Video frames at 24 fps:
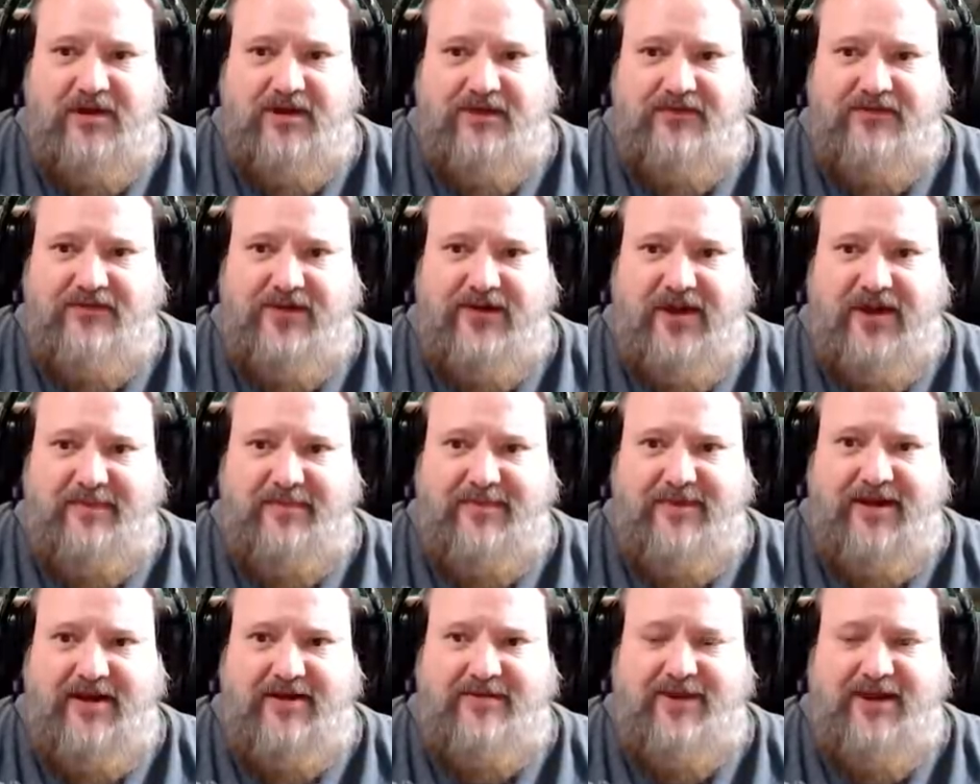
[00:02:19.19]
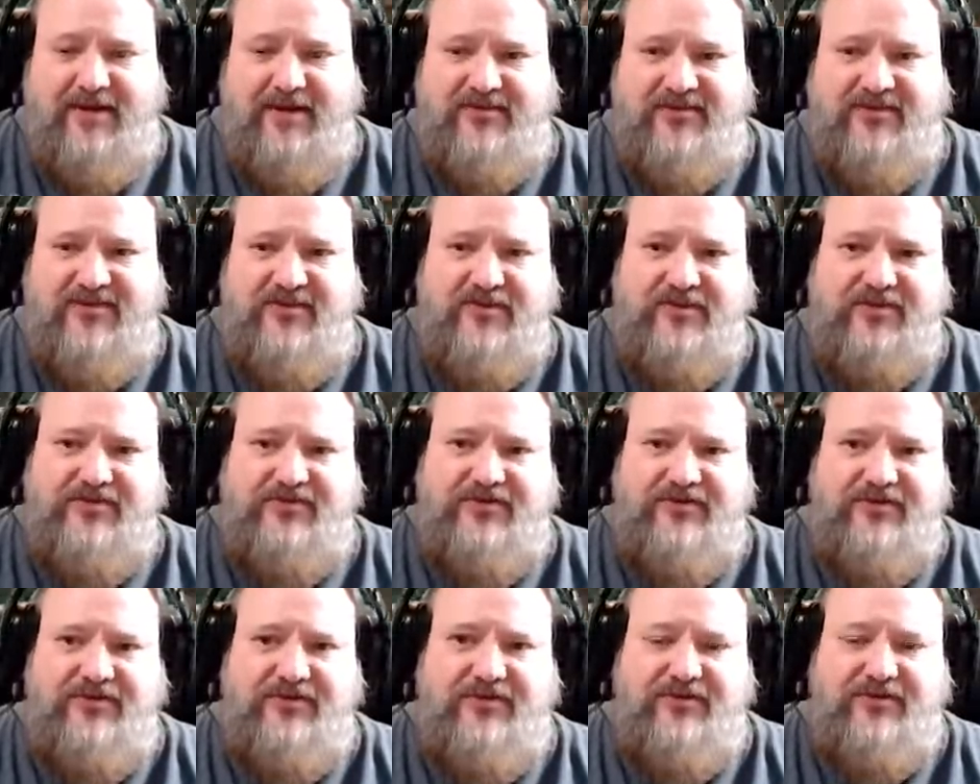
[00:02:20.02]
So I got about 2
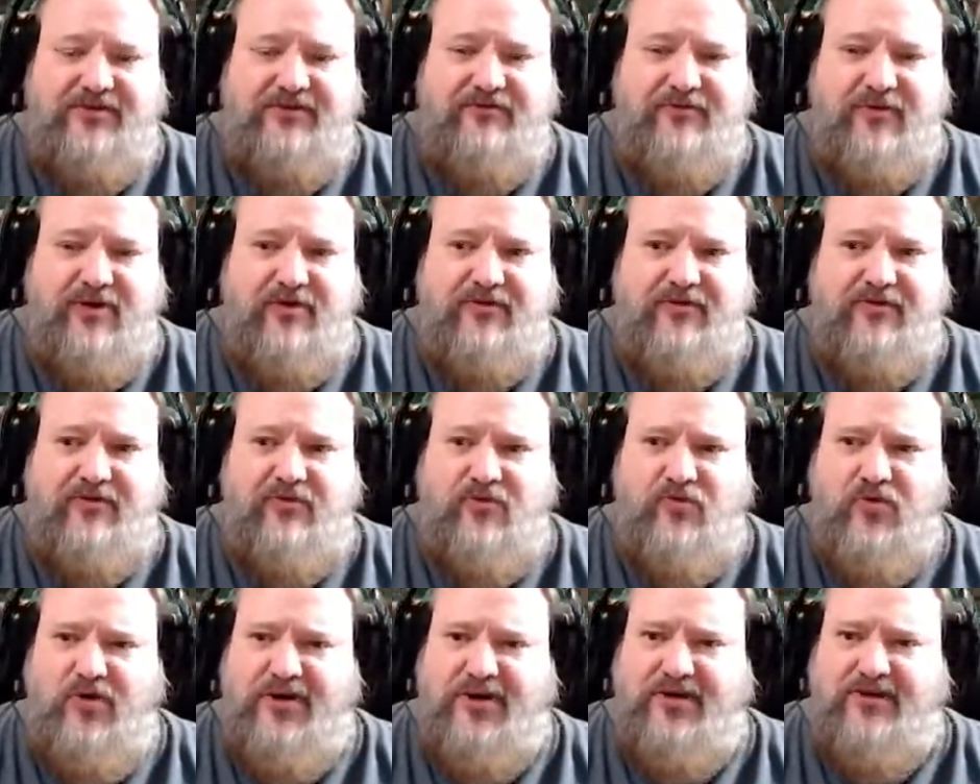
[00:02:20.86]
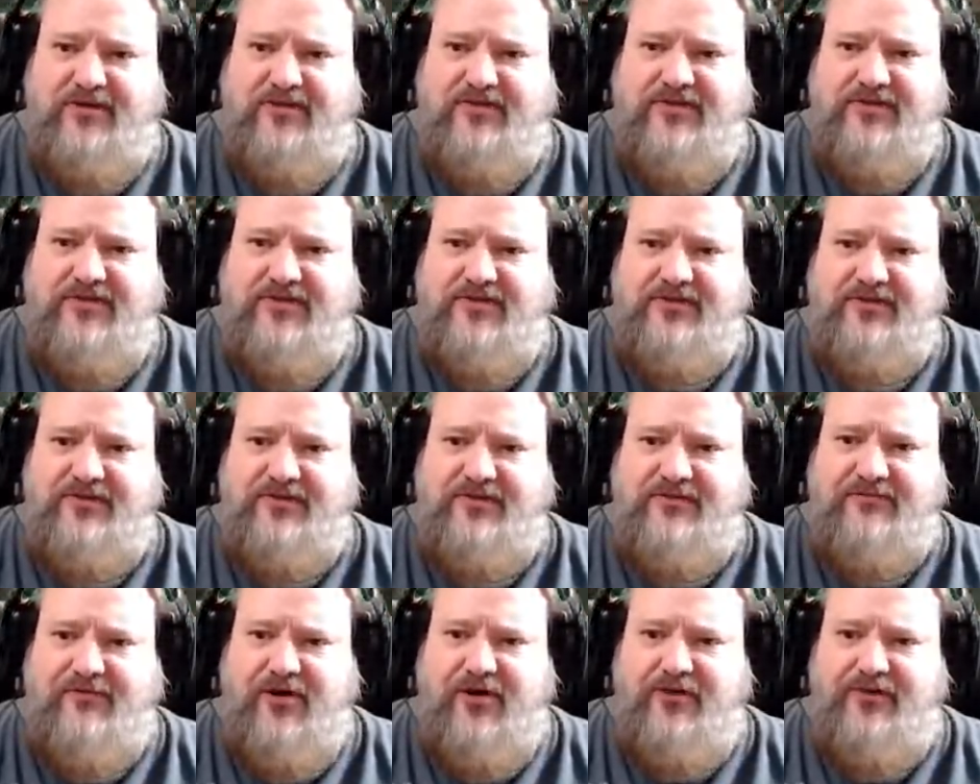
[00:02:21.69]
2/3 rows, or 1
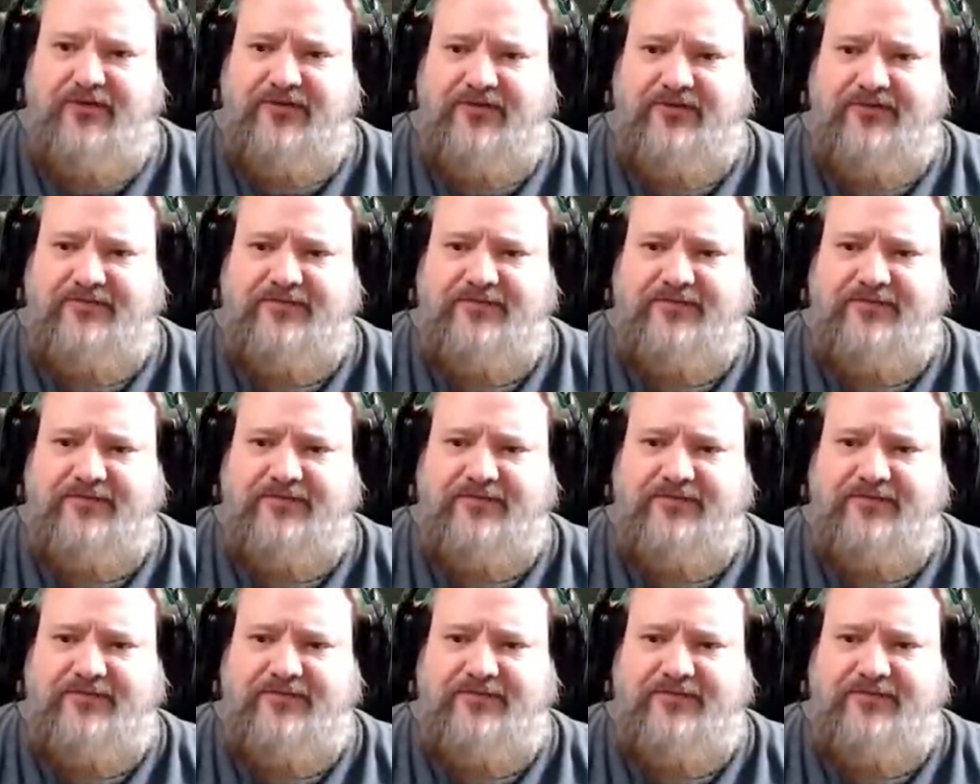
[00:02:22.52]
2/3 rows.